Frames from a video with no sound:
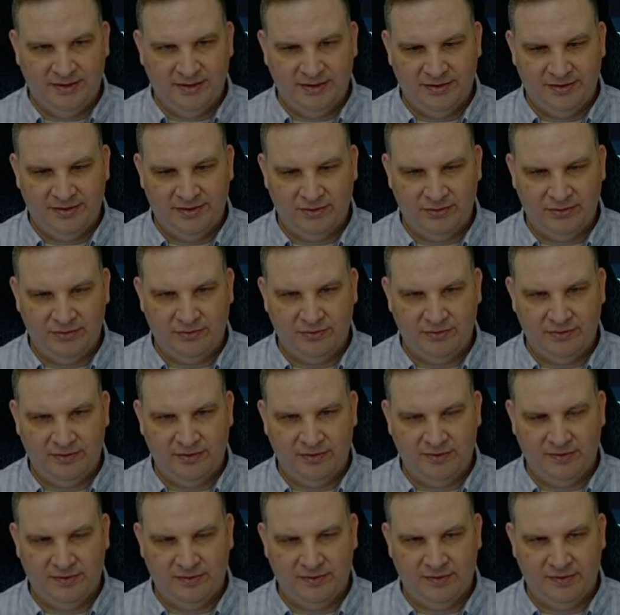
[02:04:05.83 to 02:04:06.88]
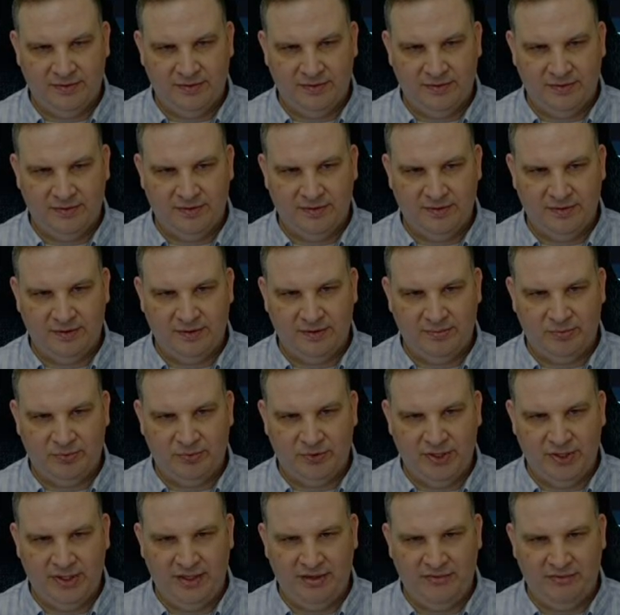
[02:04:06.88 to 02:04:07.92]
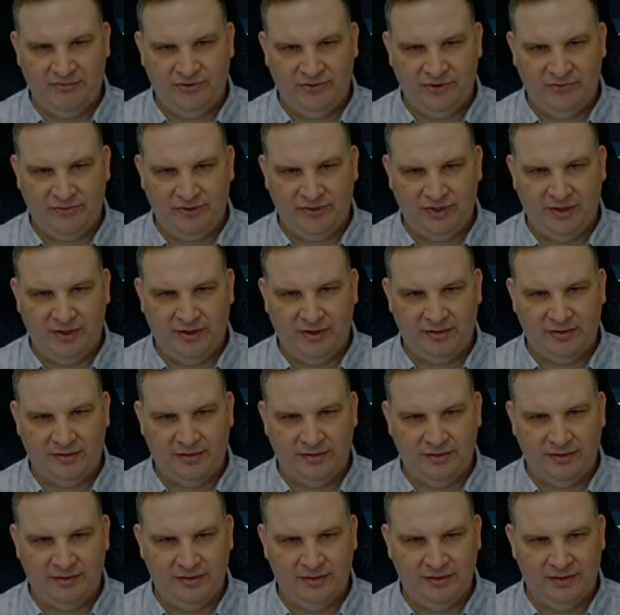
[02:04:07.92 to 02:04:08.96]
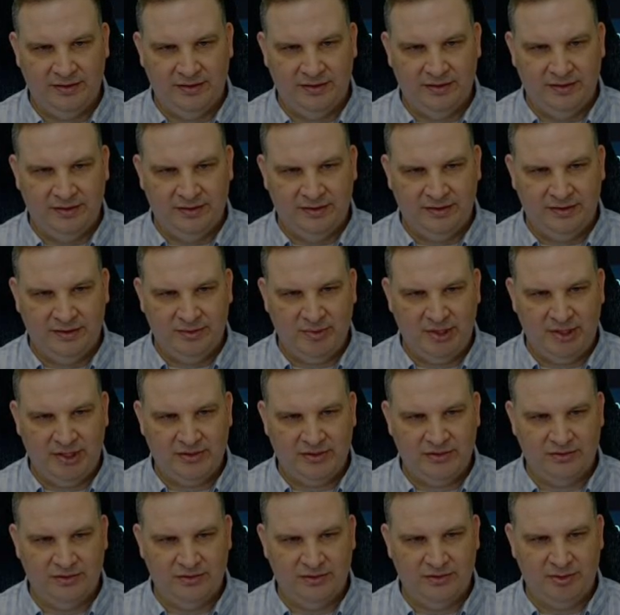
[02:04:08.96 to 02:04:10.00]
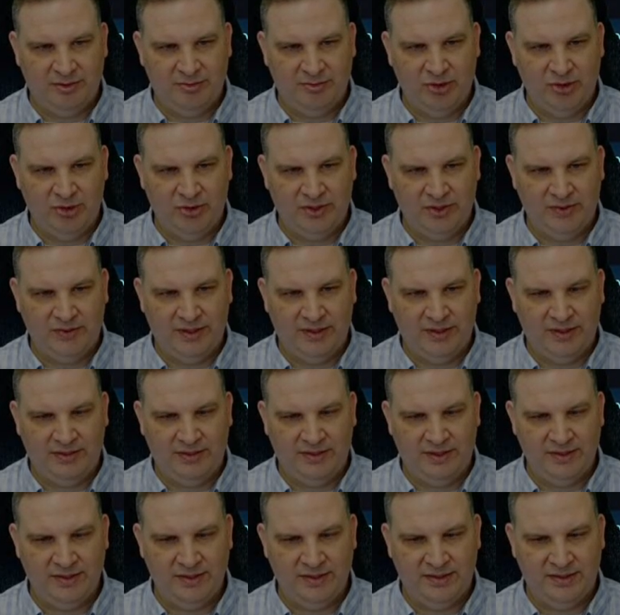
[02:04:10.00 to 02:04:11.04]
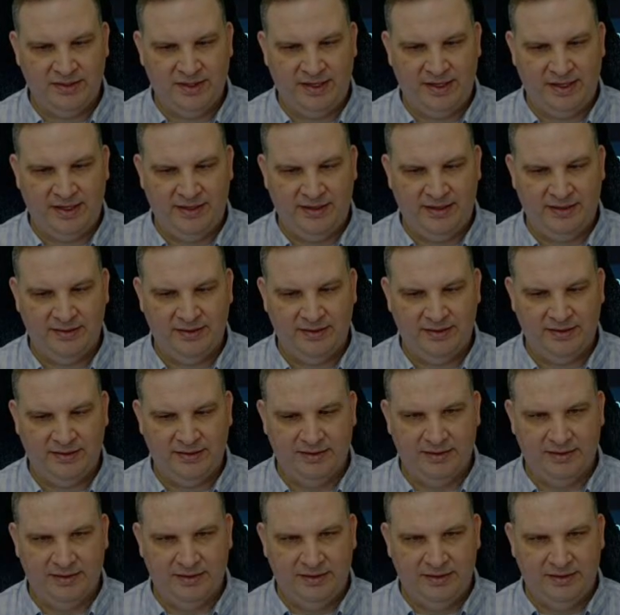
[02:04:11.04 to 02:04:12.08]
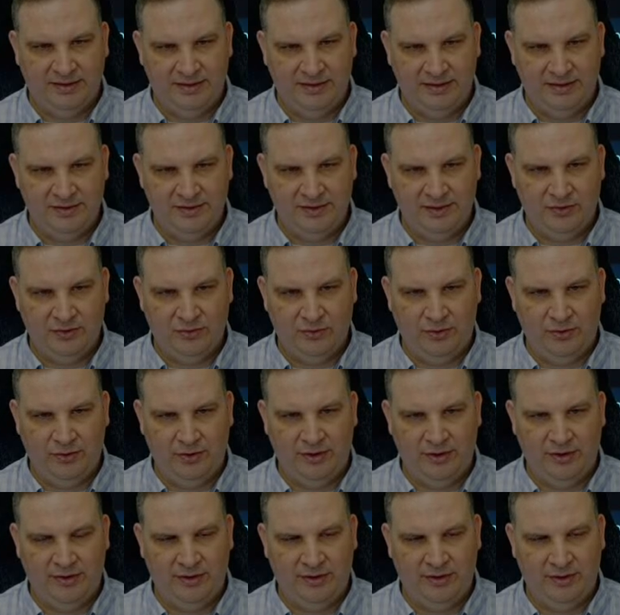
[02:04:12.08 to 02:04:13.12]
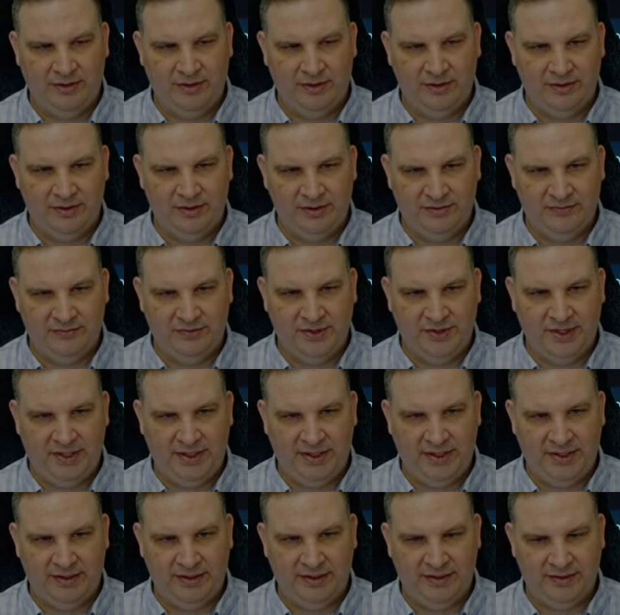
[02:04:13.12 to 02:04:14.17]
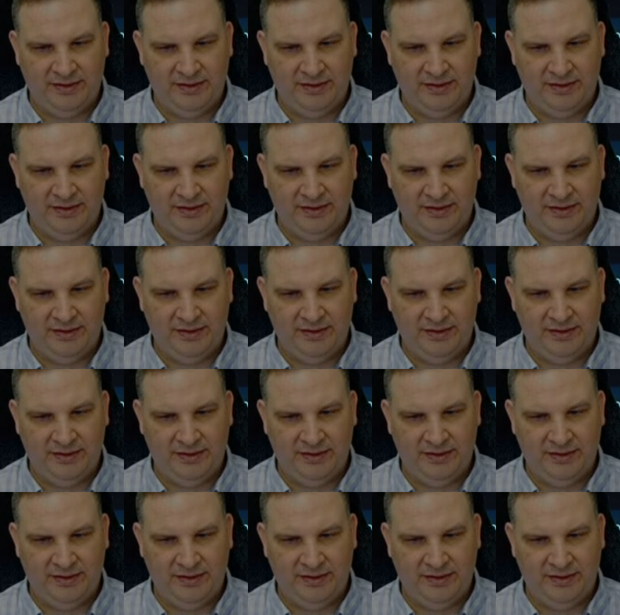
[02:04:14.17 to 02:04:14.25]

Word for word: So putting in a fifth character to make sure that bo doesn't die is the order of the day.